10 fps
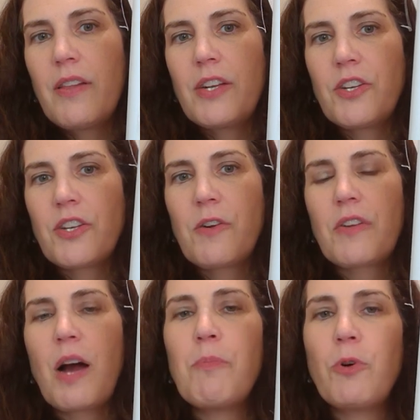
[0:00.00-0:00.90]
and they just sort of
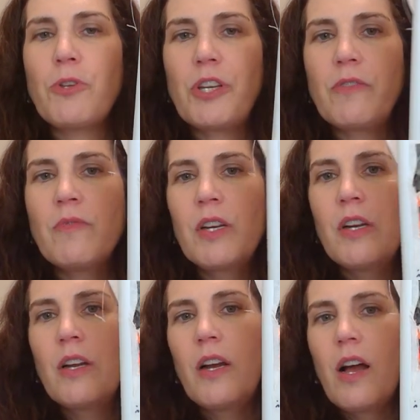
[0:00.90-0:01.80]
got pulled in
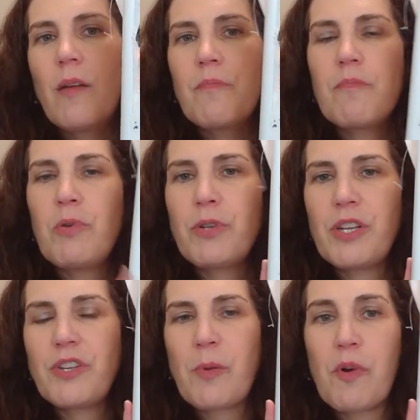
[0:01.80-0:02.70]

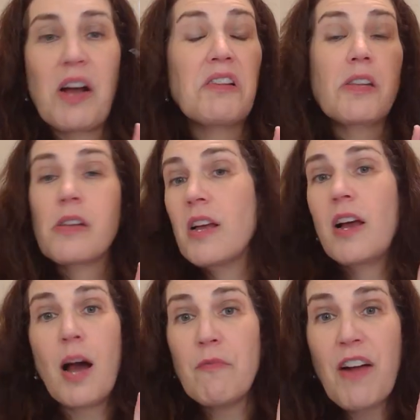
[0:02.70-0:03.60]
somewhere else.
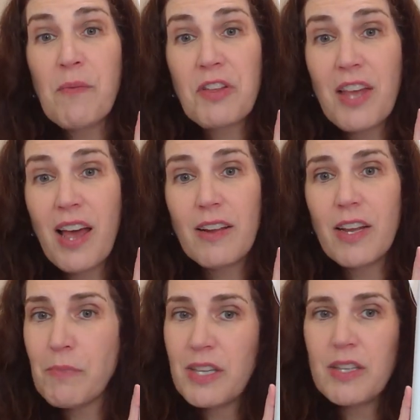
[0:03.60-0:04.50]
I'm fine with that.
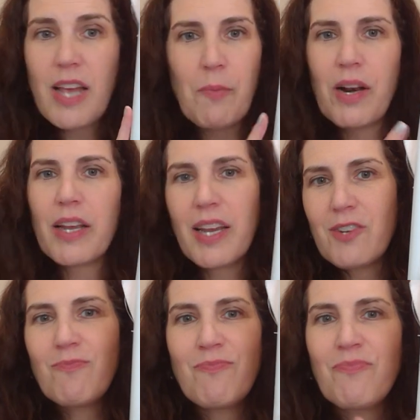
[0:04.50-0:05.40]
It means that when I get
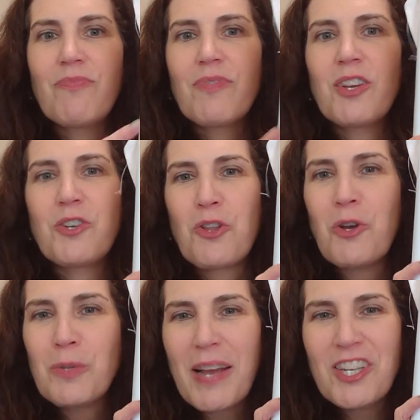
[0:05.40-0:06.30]
to
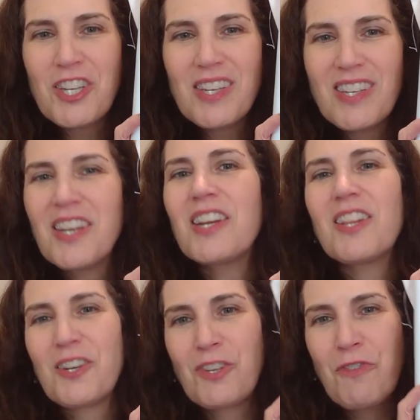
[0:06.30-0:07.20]
those pages,
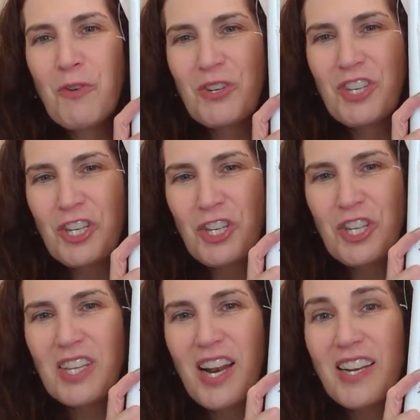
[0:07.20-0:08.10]
there's fewer
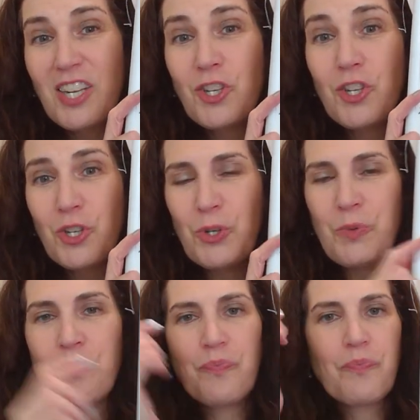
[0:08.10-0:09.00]
stitches that I need to do